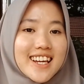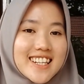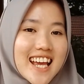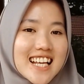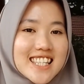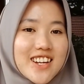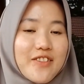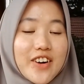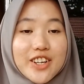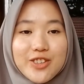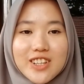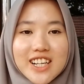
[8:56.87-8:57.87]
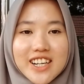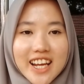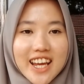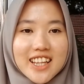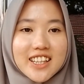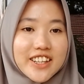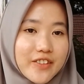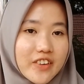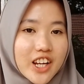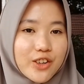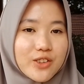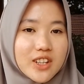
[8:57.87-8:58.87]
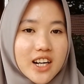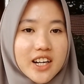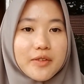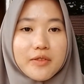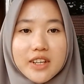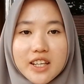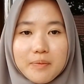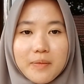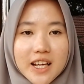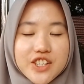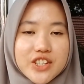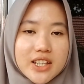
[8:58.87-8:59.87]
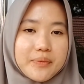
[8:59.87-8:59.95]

Next, regular and irregular inflection.